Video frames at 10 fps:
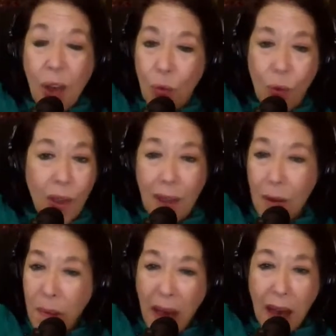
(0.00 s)
read
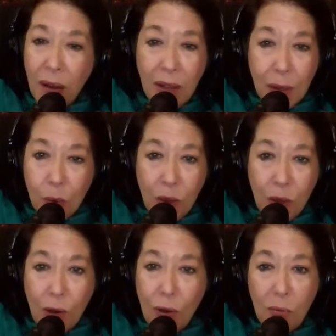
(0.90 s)
about his
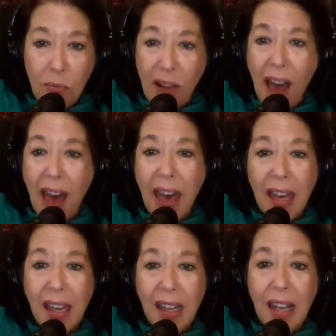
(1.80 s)
widowed
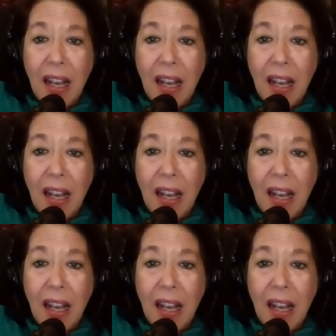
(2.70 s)
bride.